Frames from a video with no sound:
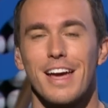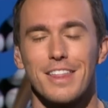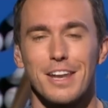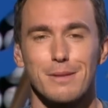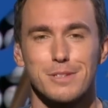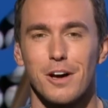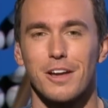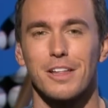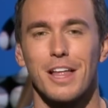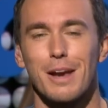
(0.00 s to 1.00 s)
ended up
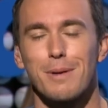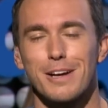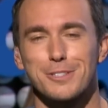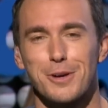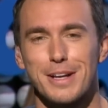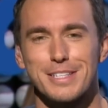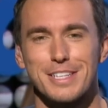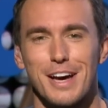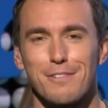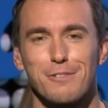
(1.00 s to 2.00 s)
talking a lot about trade
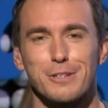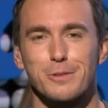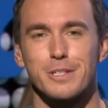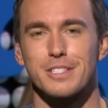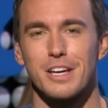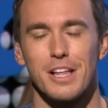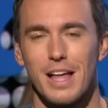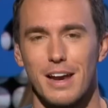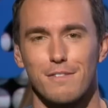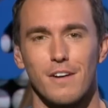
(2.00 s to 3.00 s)
stuff, which was a
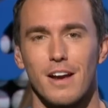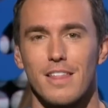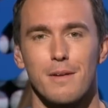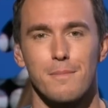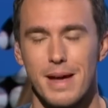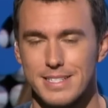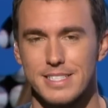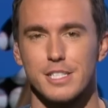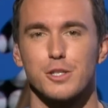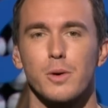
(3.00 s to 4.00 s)
lot of fun in the Mets
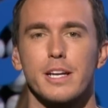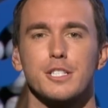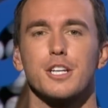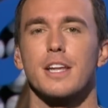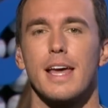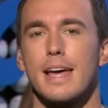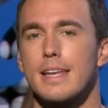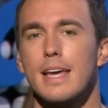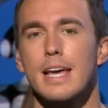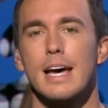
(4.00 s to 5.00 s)
situation.
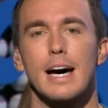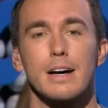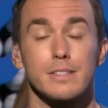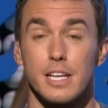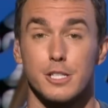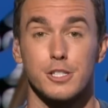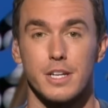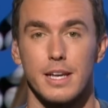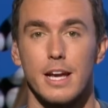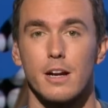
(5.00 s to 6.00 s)
And uh, it was
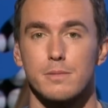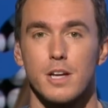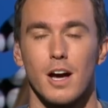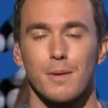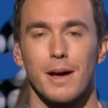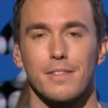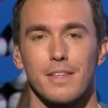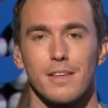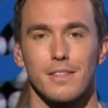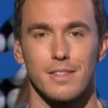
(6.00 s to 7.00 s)
interesting to hear him talk about
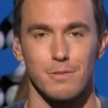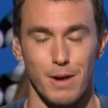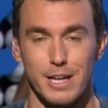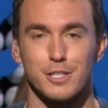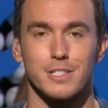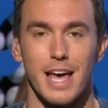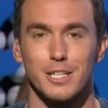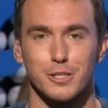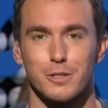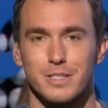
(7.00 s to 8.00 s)
the the Rangers
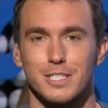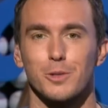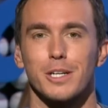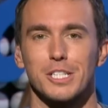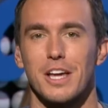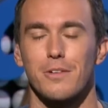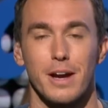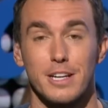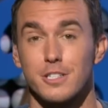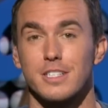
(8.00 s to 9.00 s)
Astros situation. How the
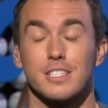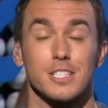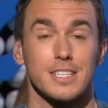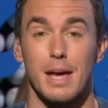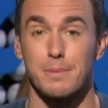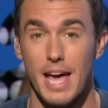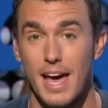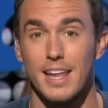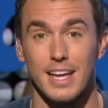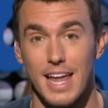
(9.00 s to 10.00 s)
Rangers just kept
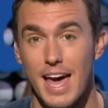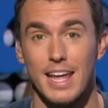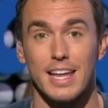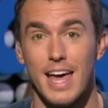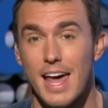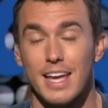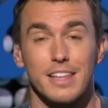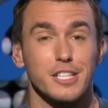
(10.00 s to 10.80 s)
adding and adding and adding,